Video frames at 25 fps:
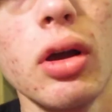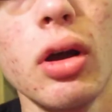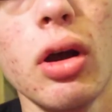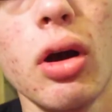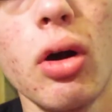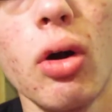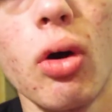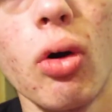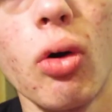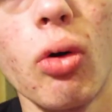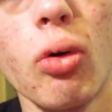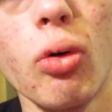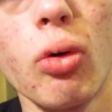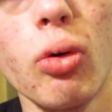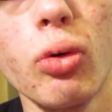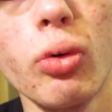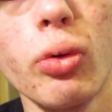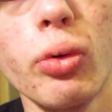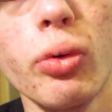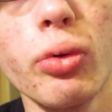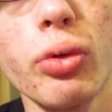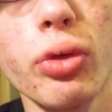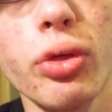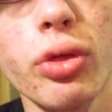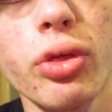
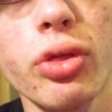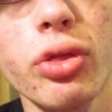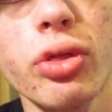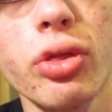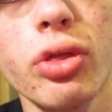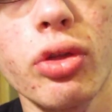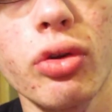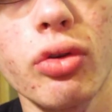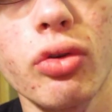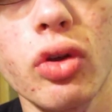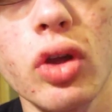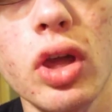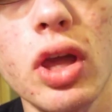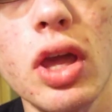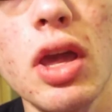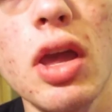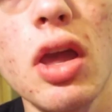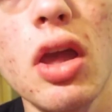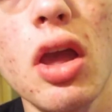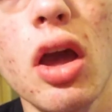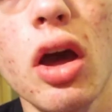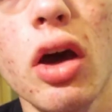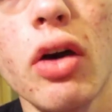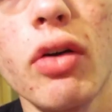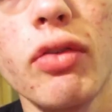
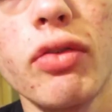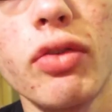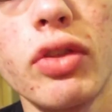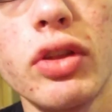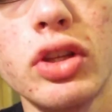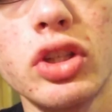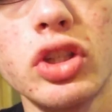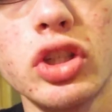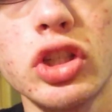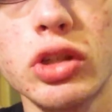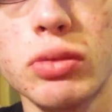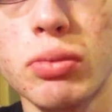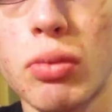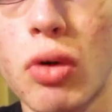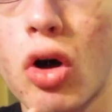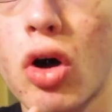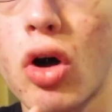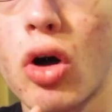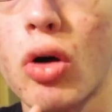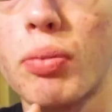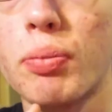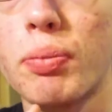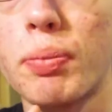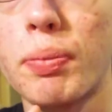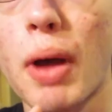3 of the
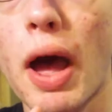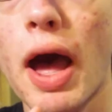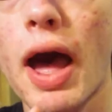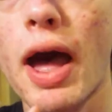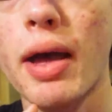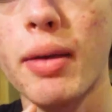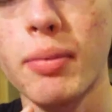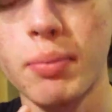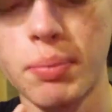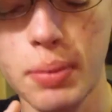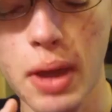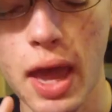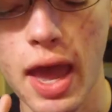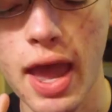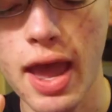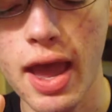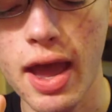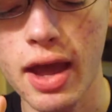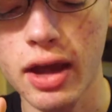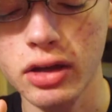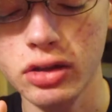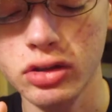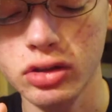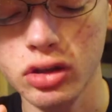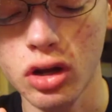small
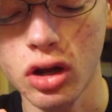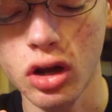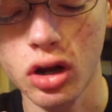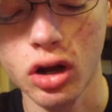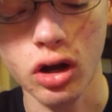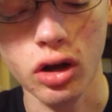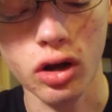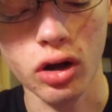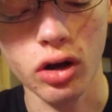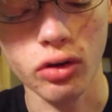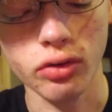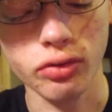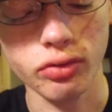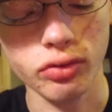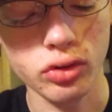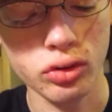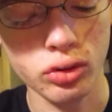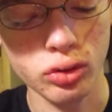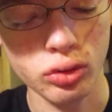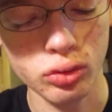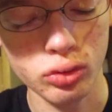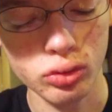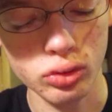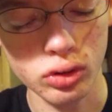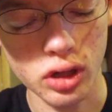bags of
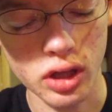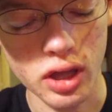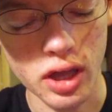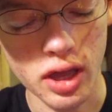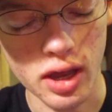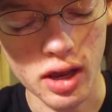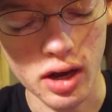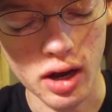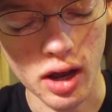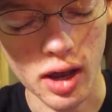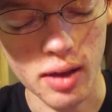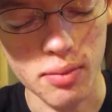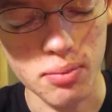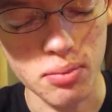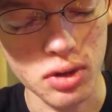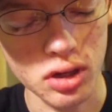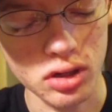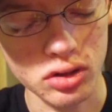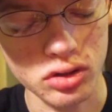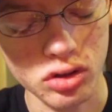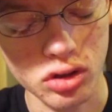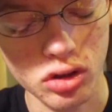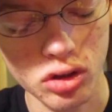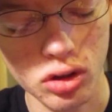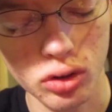Kool-Aid. I
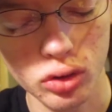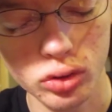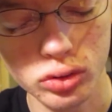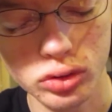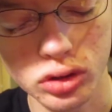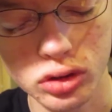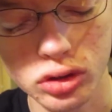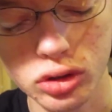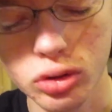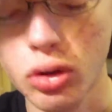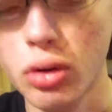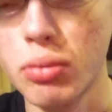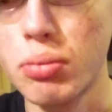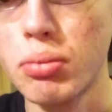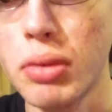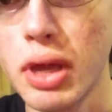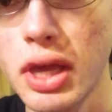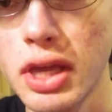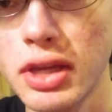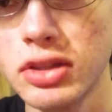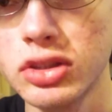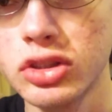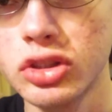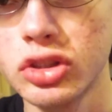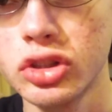mixed those into a
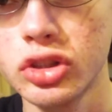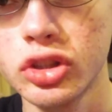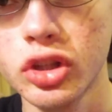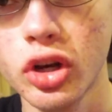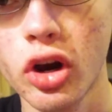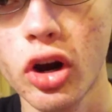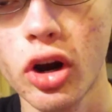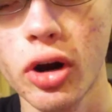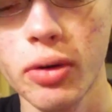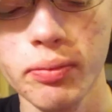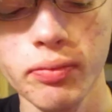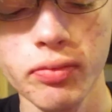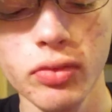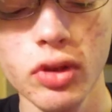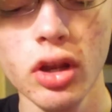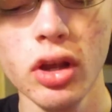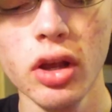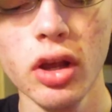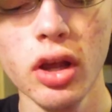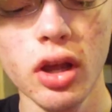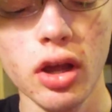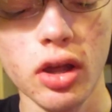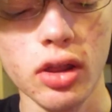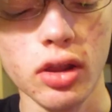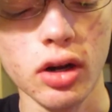mason jar.
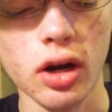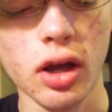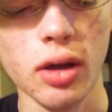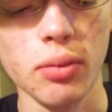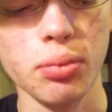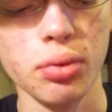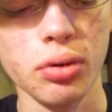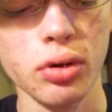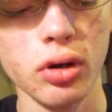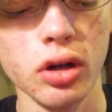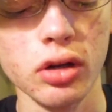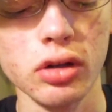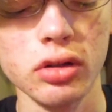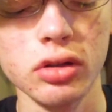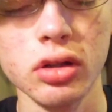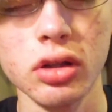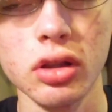And then I put